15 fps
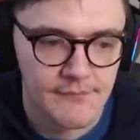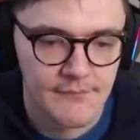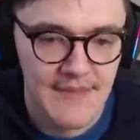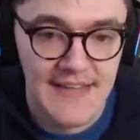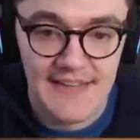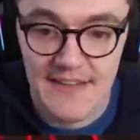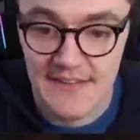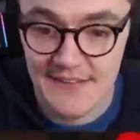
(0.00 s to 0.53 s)

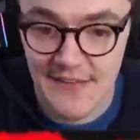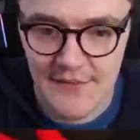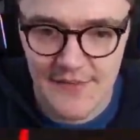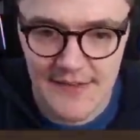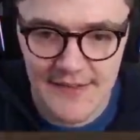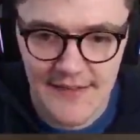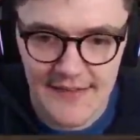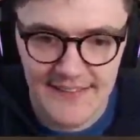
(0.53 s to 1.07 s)

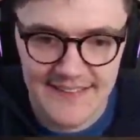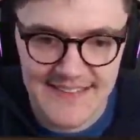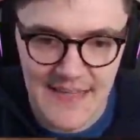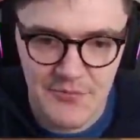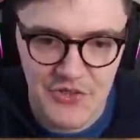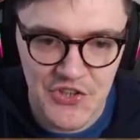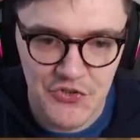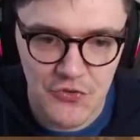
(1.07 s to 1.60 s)
An
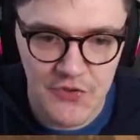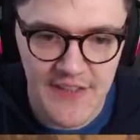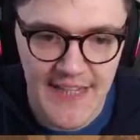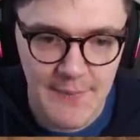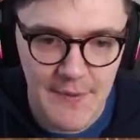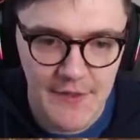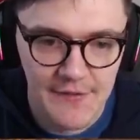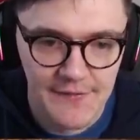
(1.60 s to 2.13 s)
exceptionally strong
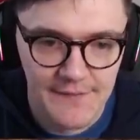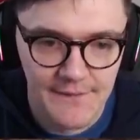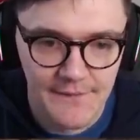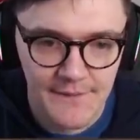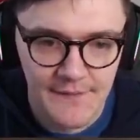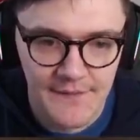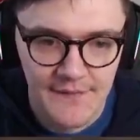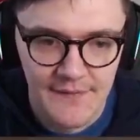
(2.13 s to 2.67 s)
gamer.
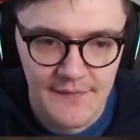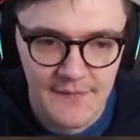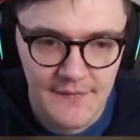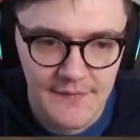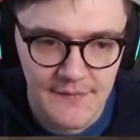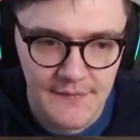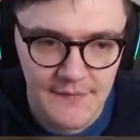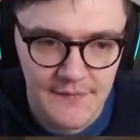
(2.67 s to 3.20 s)

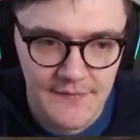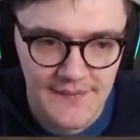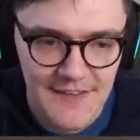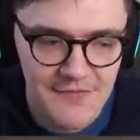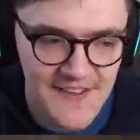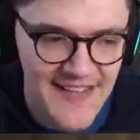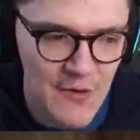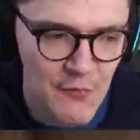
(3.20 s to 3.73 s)
They
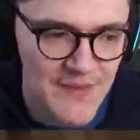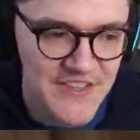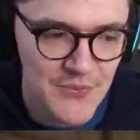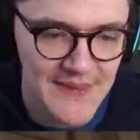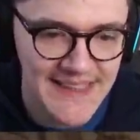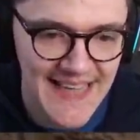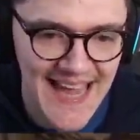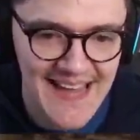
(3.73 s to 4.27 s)
fake out Winter
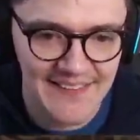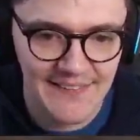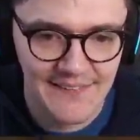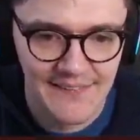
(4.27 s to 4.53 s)
again.